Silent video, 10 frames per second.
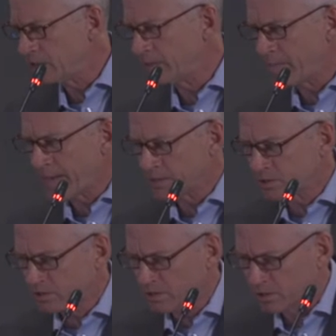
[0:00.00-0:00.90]
I see
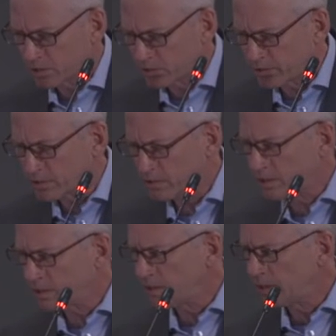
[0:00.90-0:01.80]
masks in the streets. I
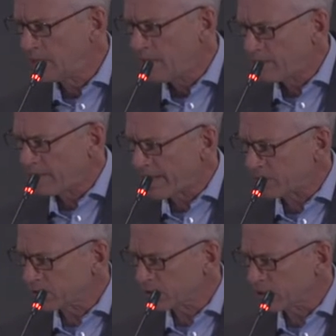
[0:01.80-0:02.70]
see
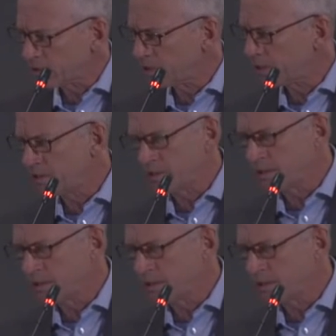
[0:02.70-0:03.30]
masks on stage